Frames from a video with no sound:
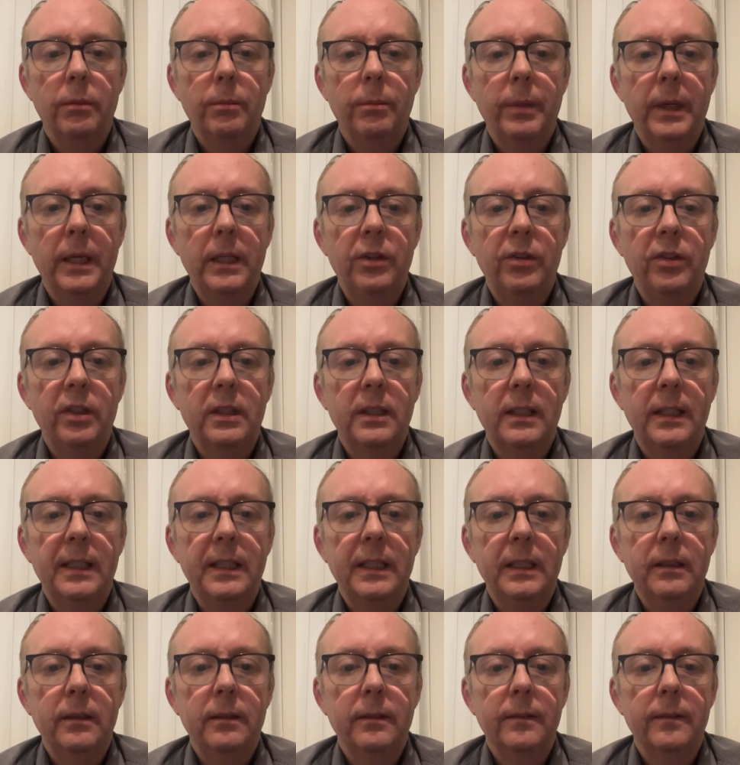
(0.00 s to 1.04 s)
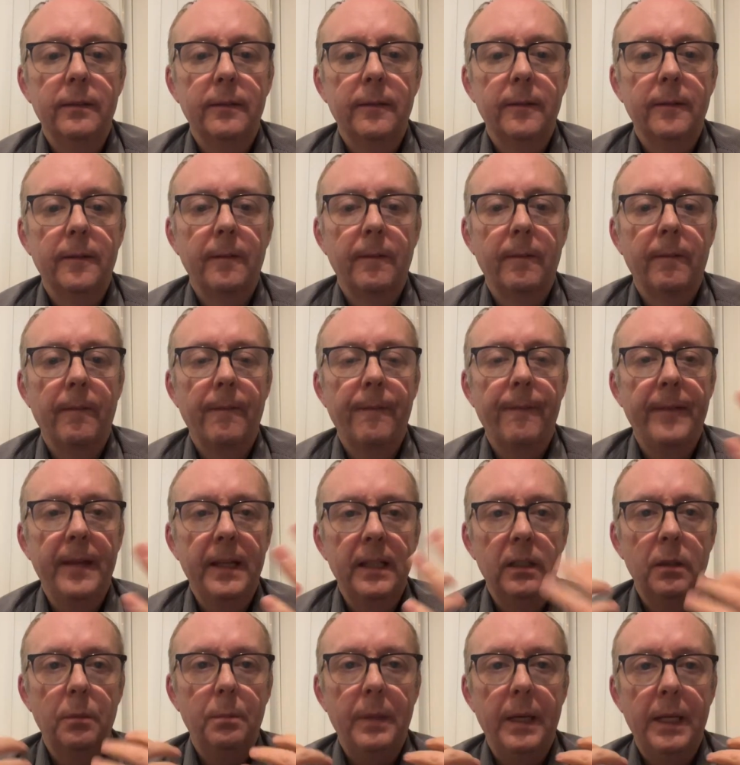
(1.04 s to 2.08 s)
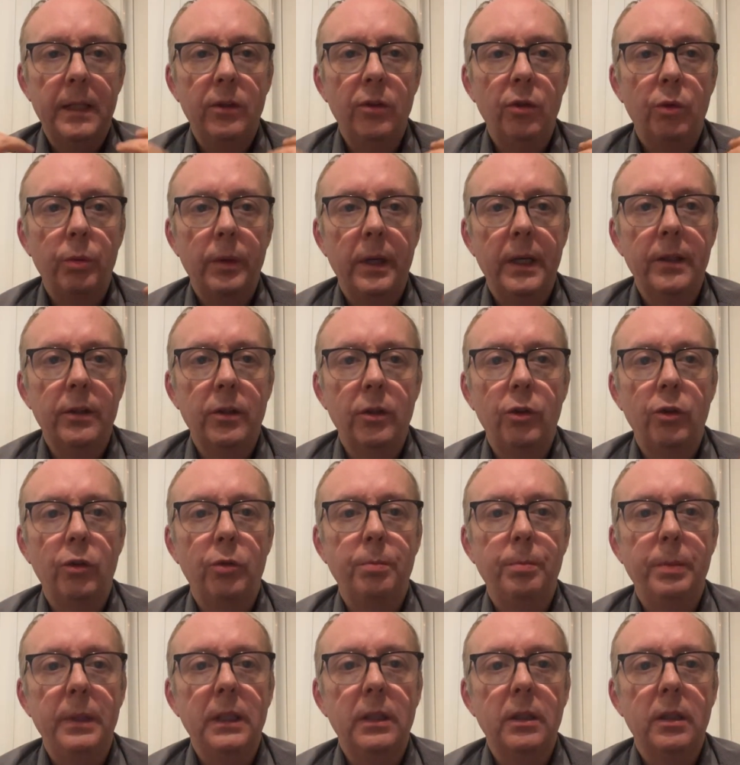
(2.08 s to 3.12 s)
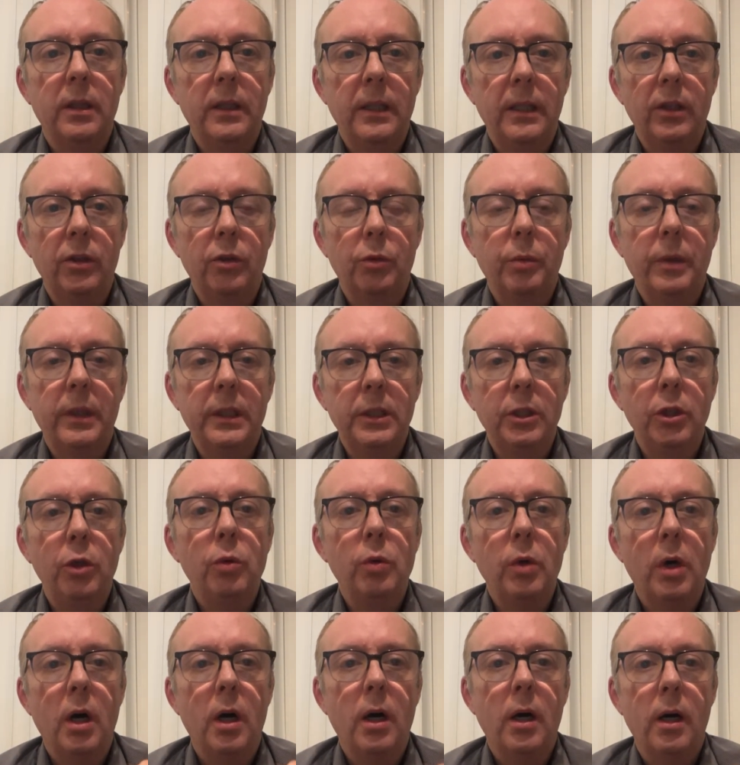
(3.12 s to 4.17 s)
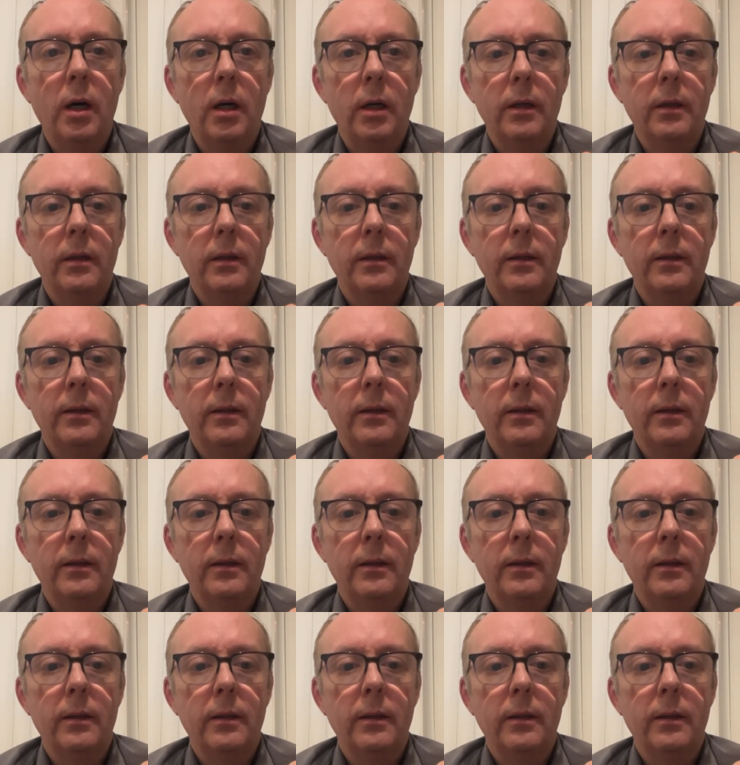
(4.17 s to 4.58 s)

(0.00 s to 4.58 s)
Basically, it depends where the speaker is, where you are,